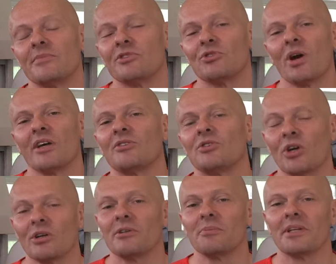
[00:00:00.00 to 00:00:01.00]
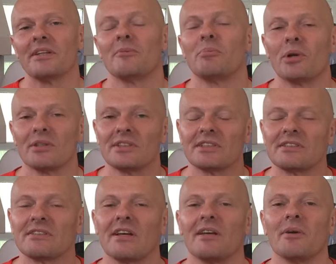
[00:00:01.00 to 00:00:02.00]
try to document the
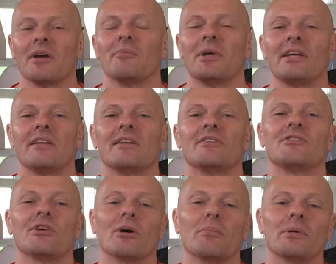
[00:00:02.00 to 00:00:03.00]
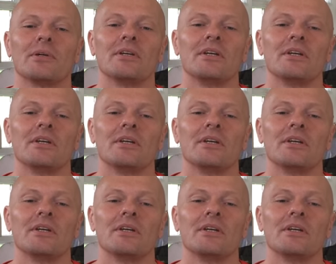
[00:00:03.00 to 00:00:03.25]
projects I make in the shop.